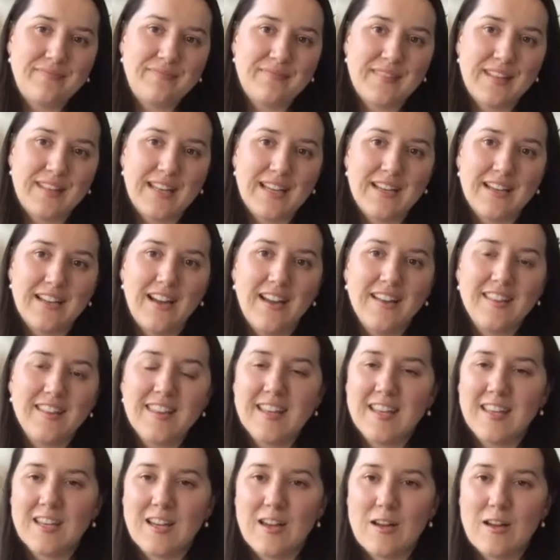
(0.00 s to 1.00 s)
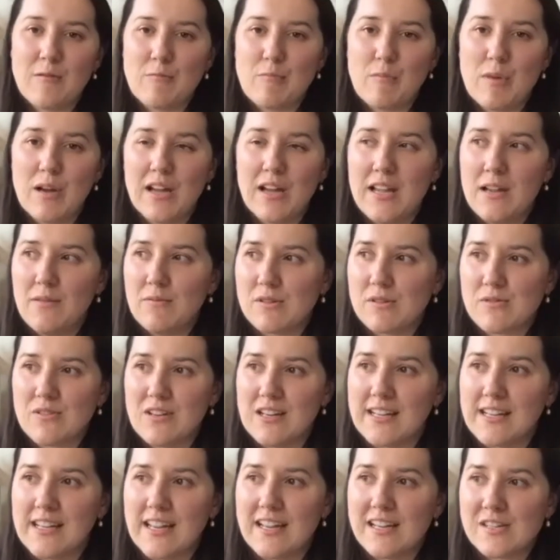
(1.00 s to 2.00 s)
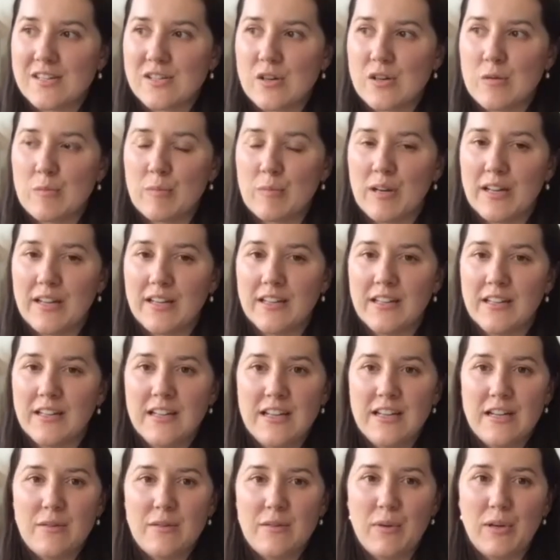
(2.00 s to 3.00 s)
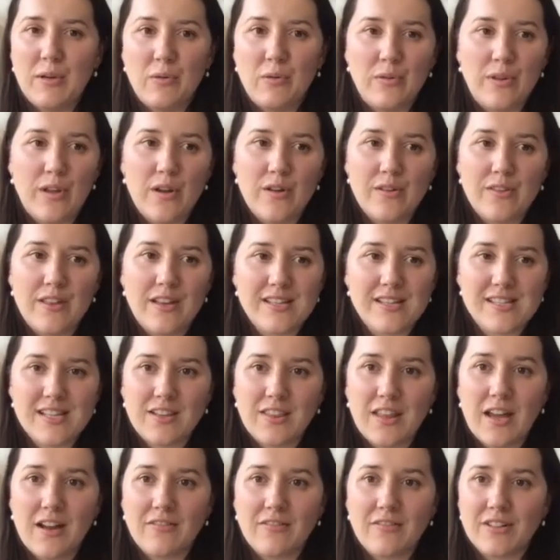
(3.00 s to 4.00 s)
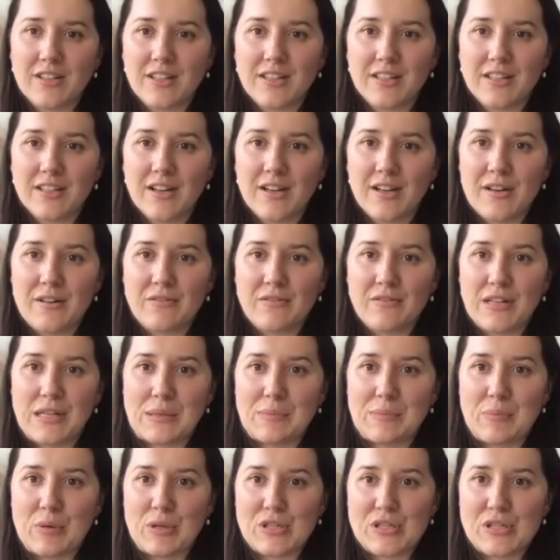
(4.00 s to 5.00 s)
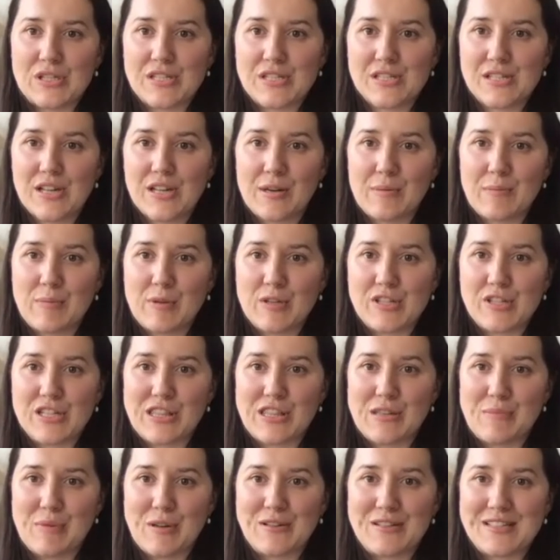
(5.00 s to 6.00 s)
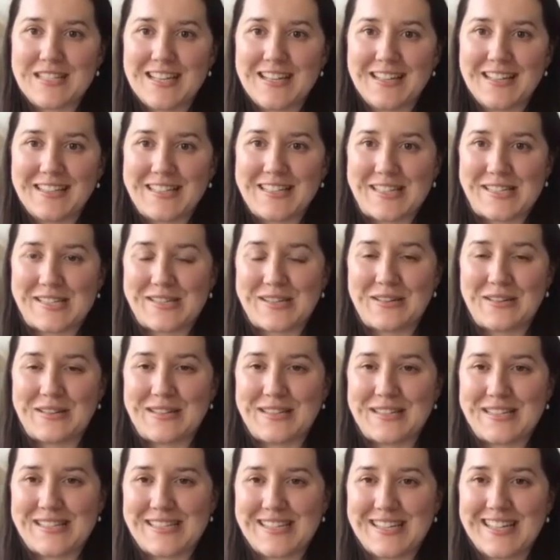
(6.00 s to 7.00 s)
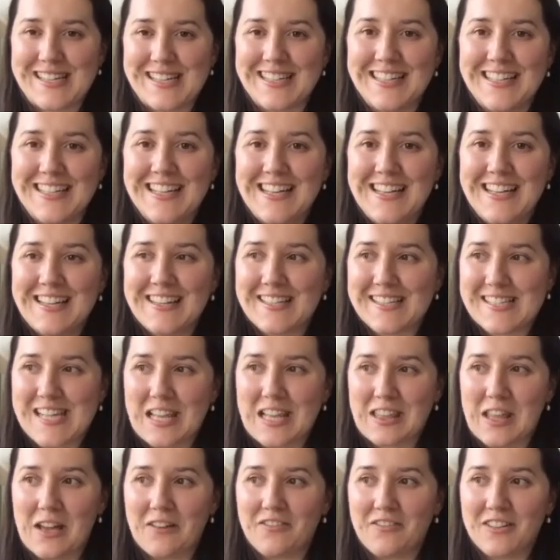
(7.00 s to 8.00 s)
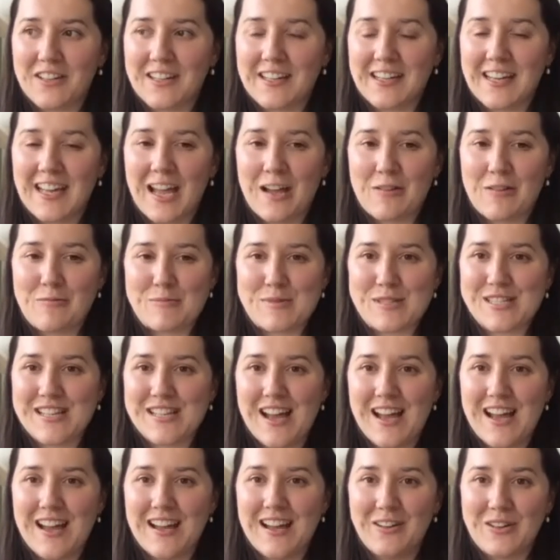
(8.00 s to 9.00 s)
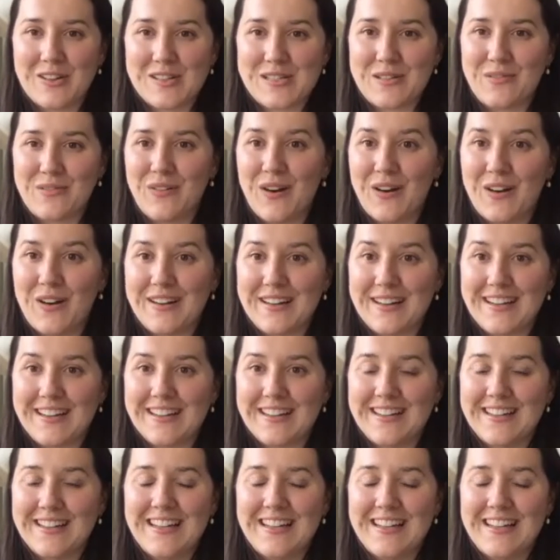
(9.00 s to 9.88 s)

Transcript: Yeah, I think it was really kicked on by, we all know that South Africa kind of really started pushing the boat out, and as soon as the South African camps on safari